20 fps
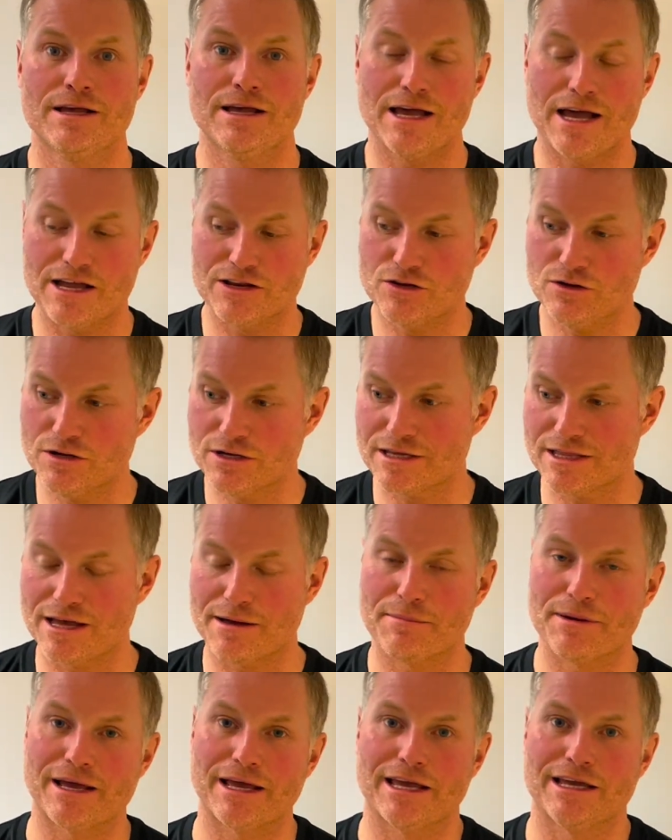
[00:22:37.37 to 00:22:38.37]
and you look at
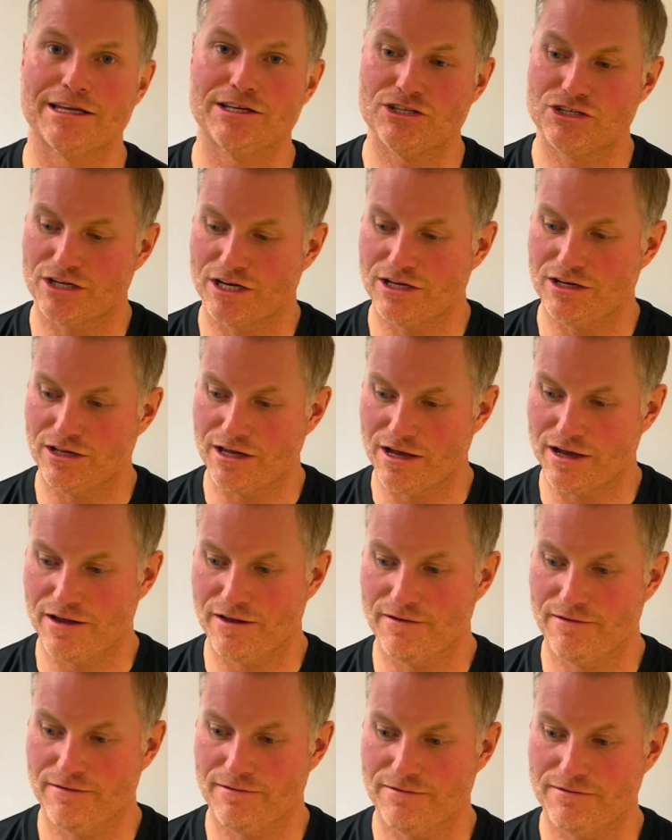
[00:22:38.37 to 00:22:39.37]
that page and you go,
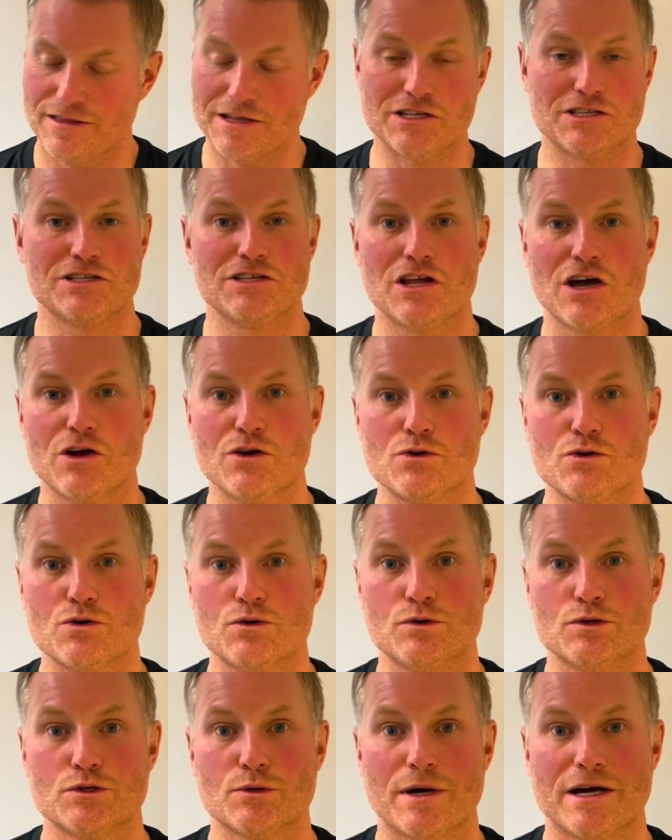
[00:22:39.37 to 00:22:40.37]
there's no
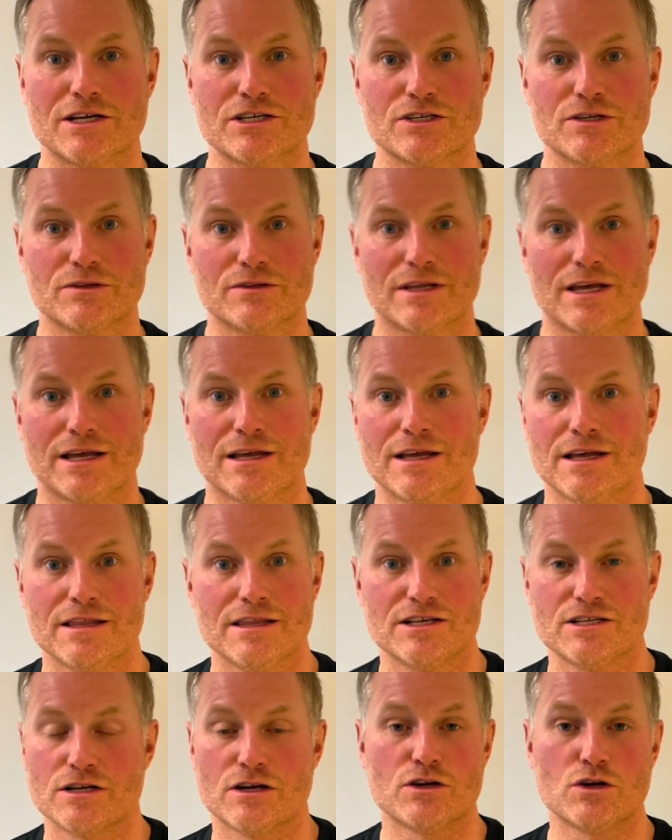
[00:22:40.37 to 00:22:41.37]
call to action on there.
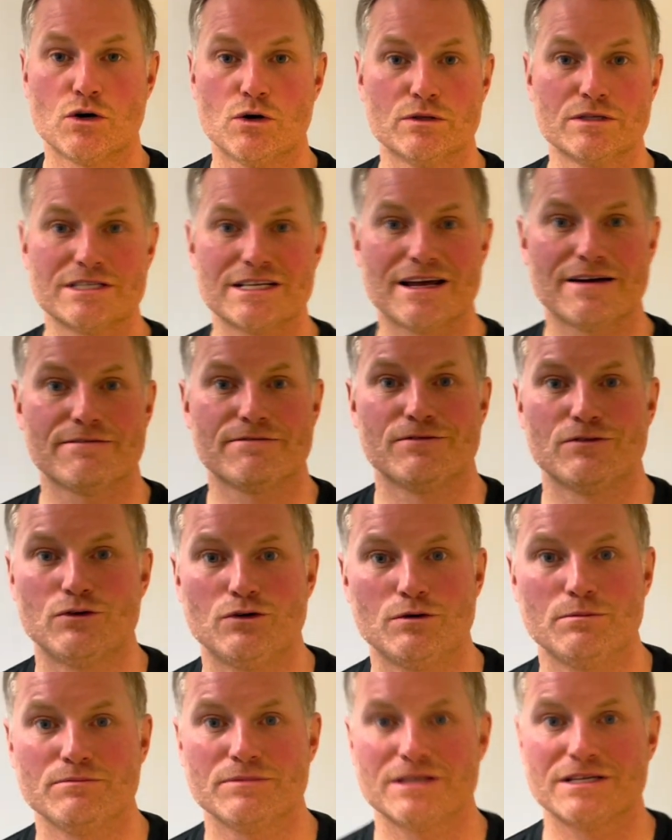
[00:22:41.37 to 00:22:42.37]
There's no contact
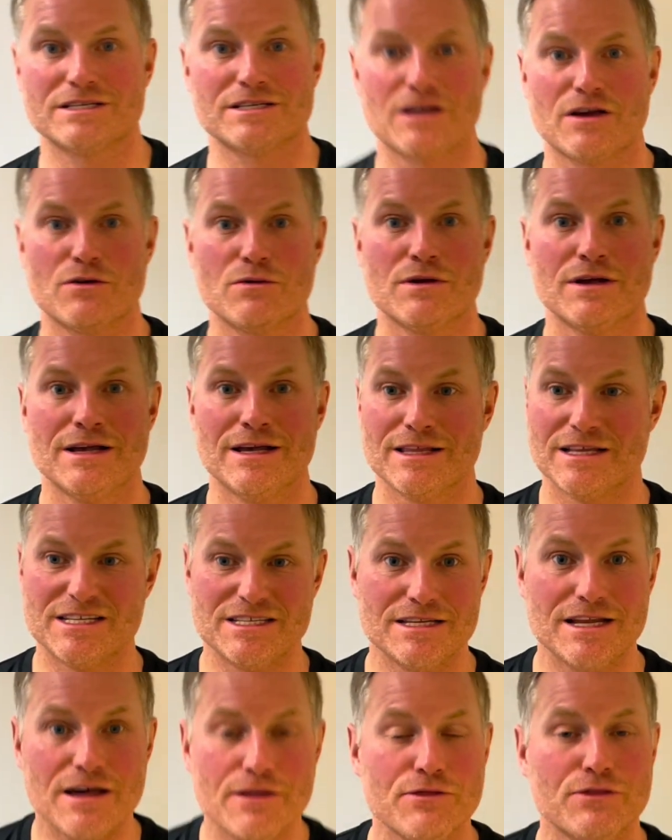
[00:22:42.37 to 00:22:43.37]
form. There's
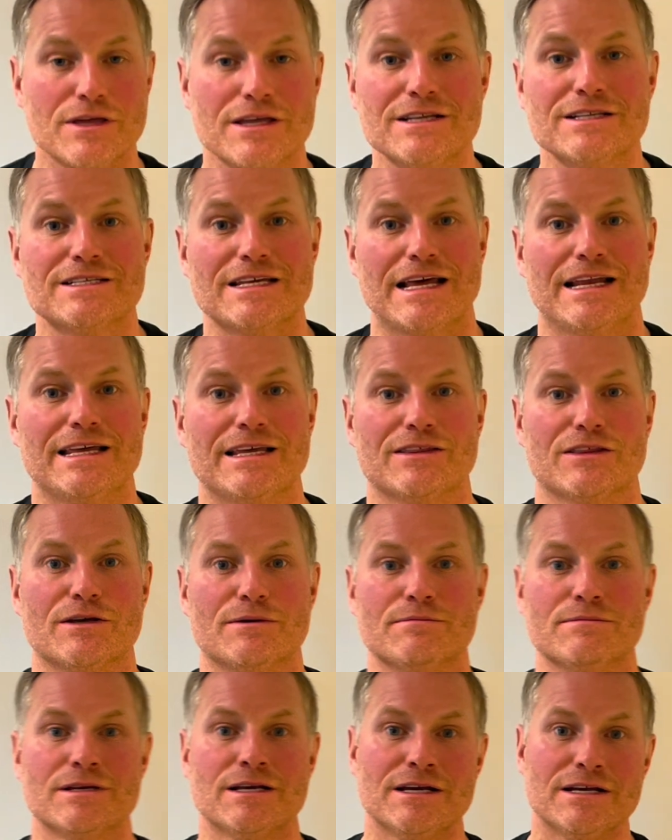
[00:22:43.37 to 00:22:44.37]
nothing telling
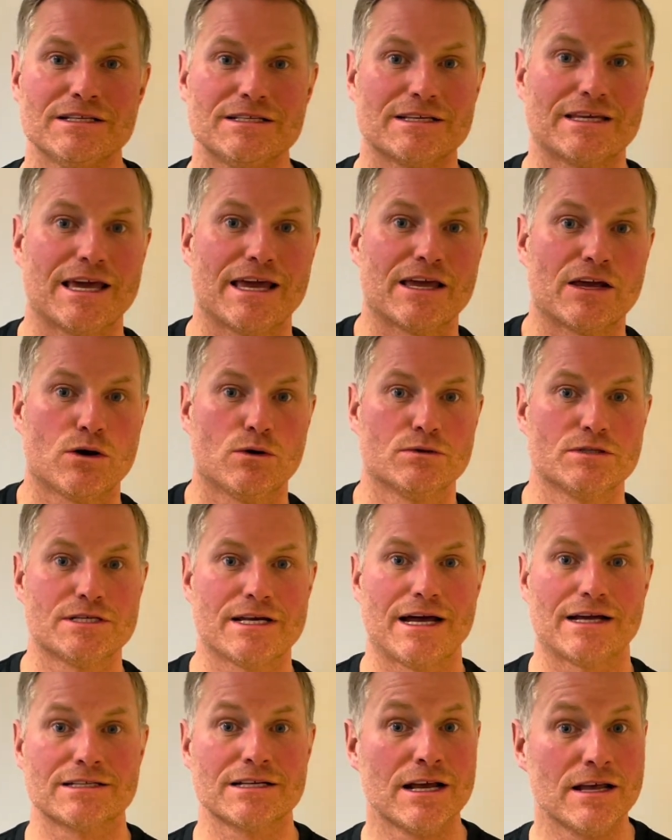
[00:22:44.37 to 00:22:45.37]
them to get in
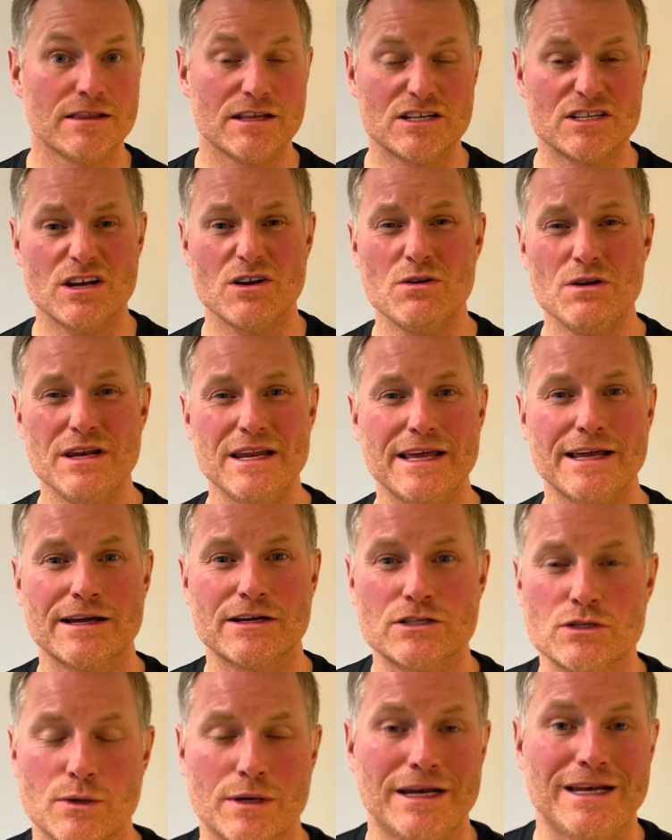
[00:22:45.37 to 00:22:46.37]
contact. There's no
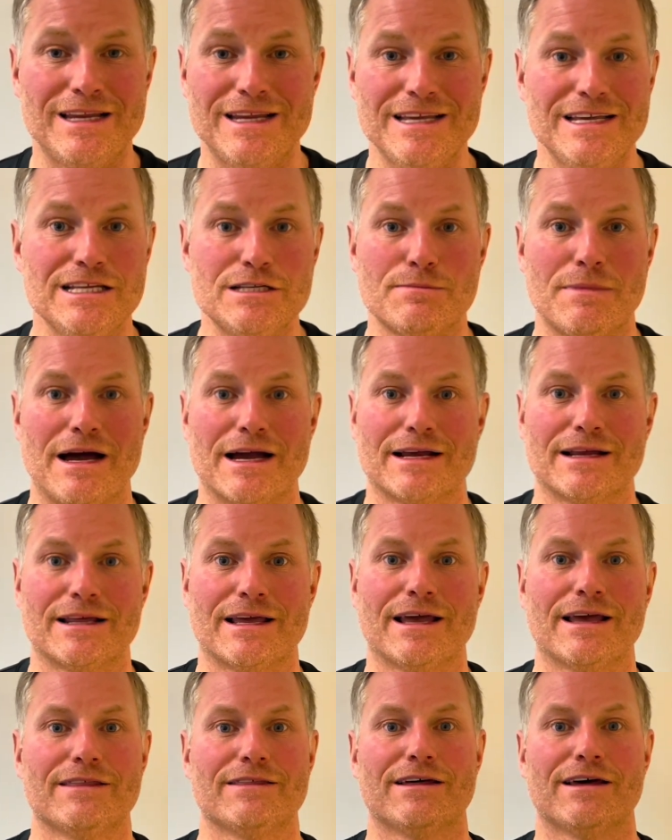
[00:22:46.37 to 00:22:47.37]
link to a lead
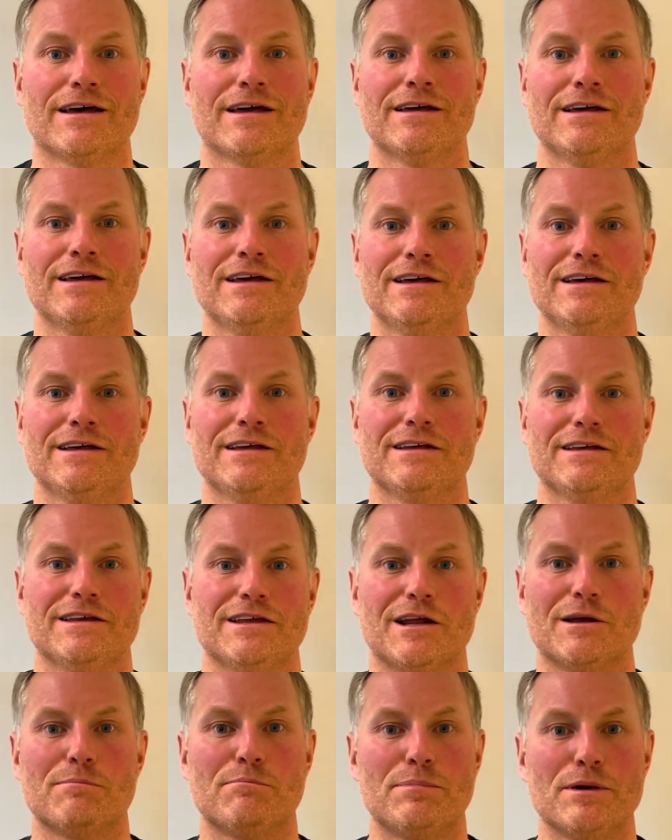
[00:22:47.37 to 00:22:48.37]
magnet
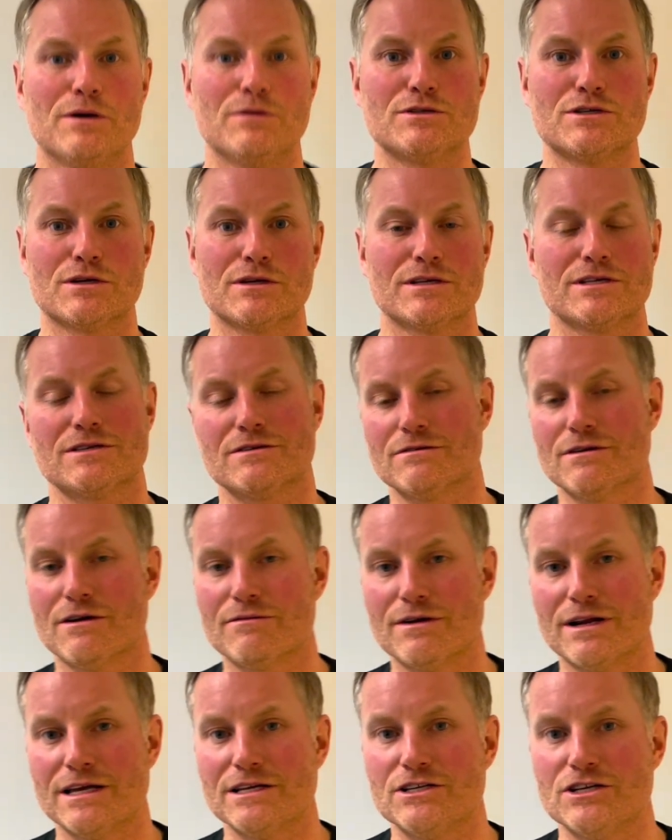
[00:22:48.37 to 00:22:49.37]
that builds a
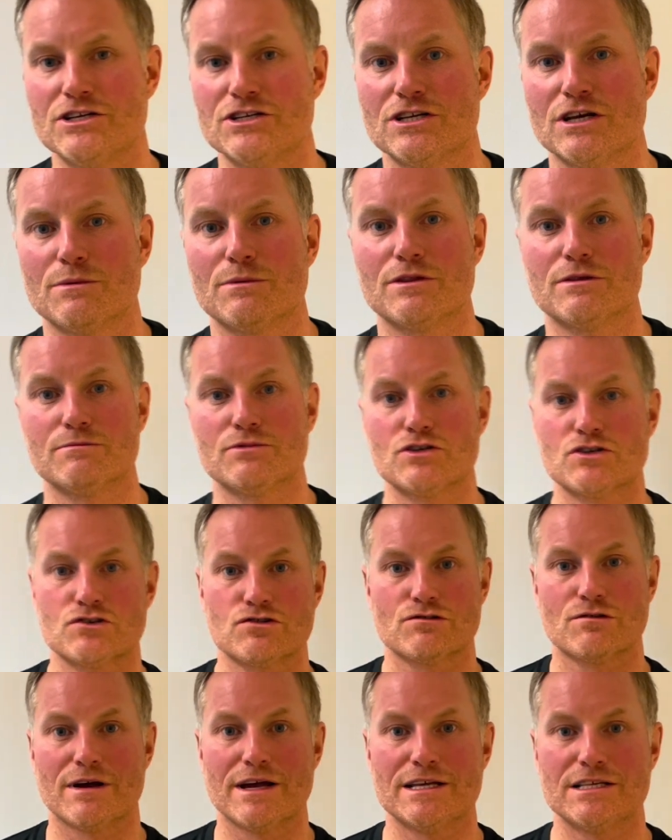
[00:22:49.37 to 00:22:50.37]
relationship with them
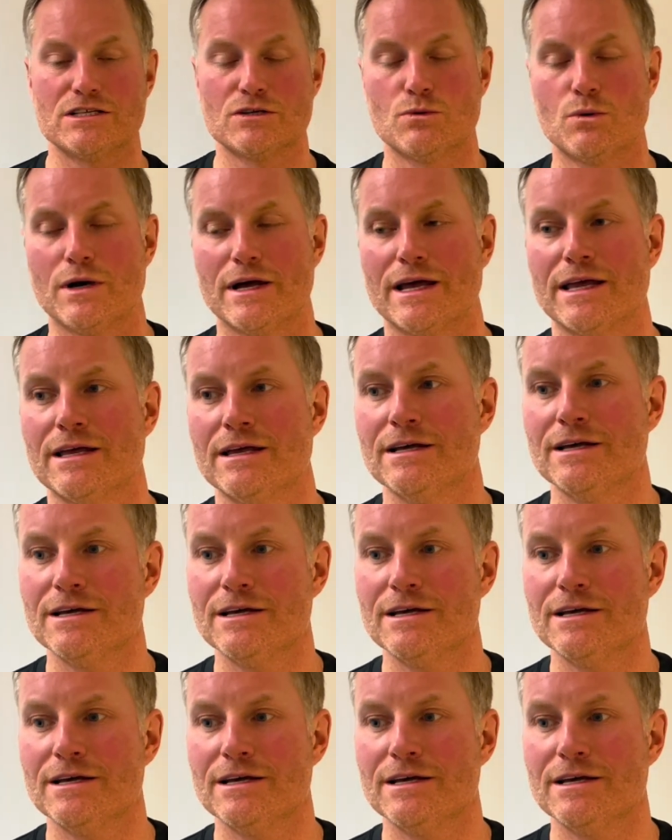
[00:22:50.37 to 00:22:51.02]
straight away.